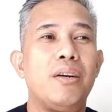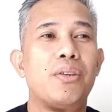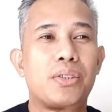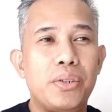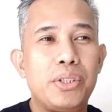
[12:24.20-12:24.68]

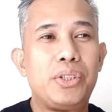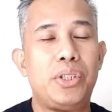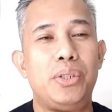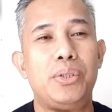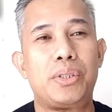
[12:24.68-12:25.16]
Also, it
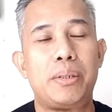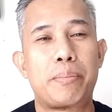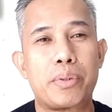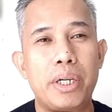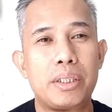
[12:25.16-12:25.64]
shows
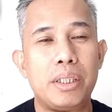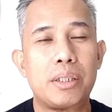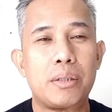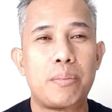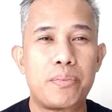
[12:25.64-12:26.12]
the
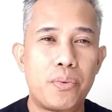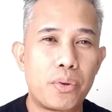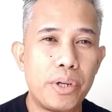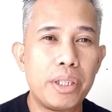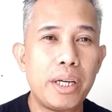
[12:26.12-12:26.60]
prices
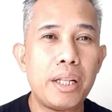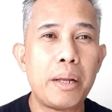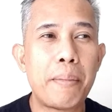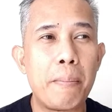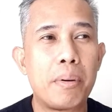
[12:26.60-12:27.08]
for
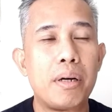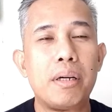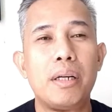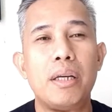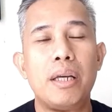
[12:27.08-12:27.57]
retail and member,